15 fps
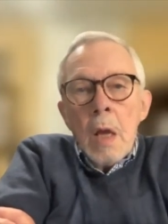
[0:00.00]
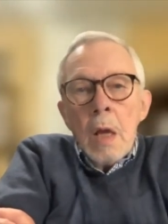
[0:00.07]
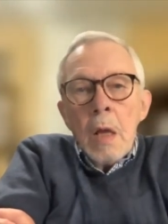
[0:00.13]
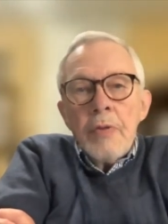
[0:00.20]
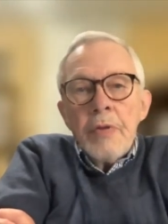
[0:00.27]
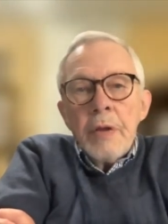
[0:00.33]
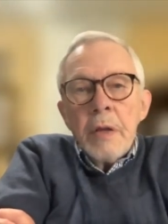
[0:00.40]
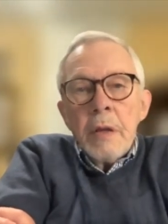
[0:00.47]

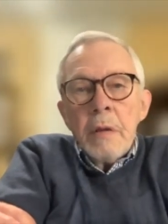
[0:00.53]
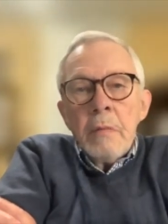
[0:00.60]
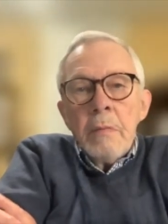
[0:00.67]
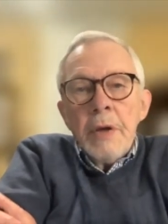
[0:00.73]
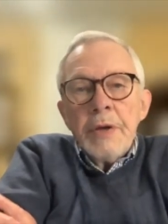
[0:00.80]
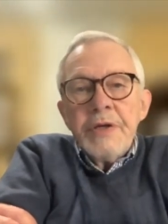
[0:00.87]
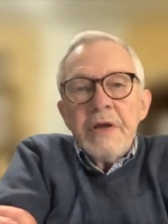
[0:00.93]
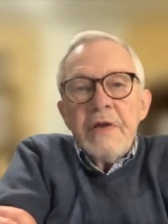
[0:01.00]
the
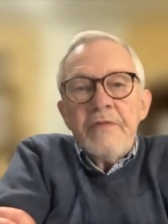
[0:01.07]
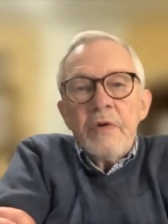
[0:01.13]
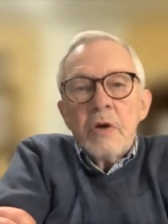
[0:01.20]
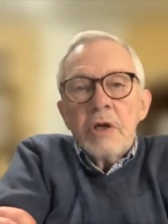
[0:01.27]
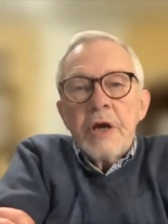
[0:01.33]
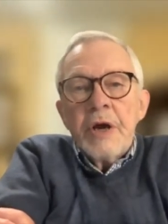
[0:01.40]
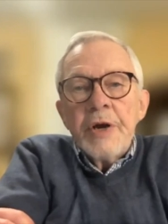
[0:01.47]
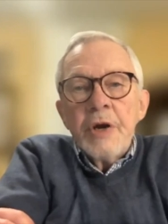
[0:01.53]
medieval
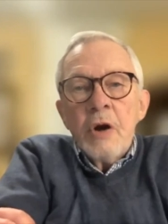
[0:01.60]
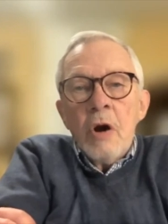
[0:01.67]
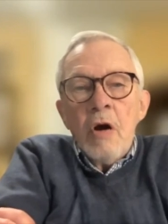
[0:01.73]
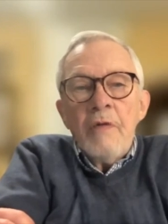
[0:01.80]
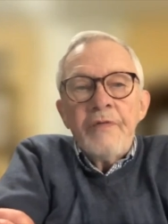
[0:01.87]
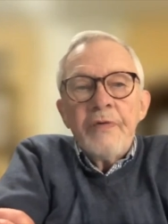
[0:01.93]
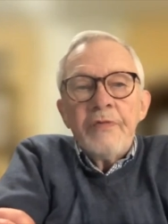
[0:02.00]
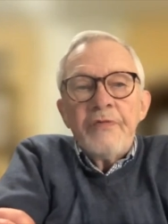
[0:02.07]
cutting
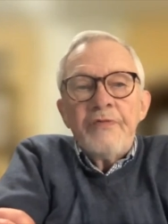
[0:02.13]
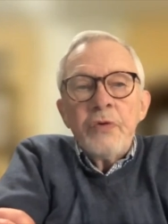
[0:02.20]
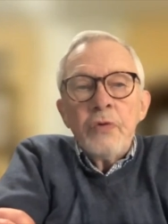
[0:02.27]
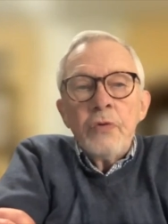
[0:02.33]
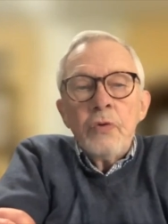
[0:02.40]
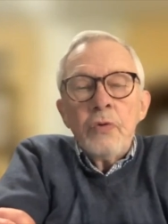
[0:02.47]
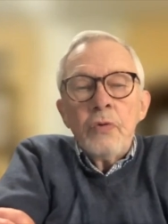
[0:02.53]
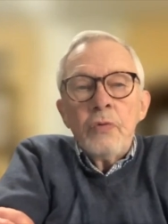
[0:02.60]
off of
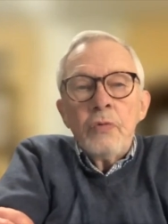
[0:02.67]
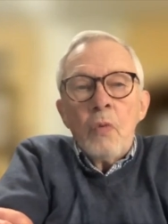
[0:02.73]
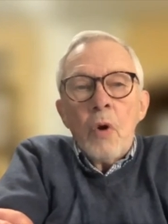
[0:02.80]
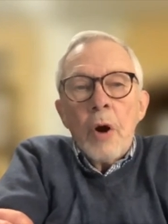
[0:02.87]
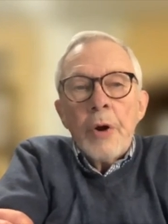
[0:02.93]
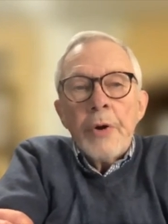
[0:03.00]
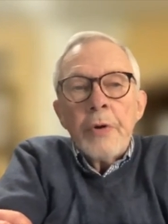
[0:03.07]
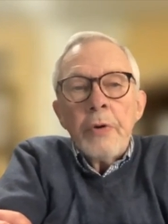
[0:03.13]
food,
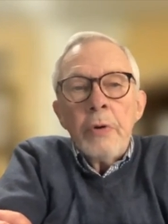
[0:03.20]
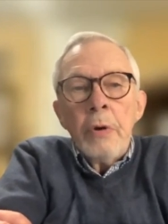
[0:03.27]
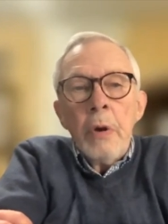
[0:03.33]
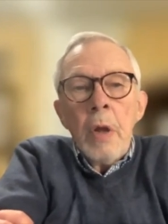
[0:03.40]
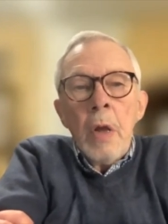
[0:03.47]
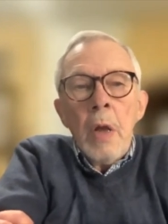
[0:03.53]
water,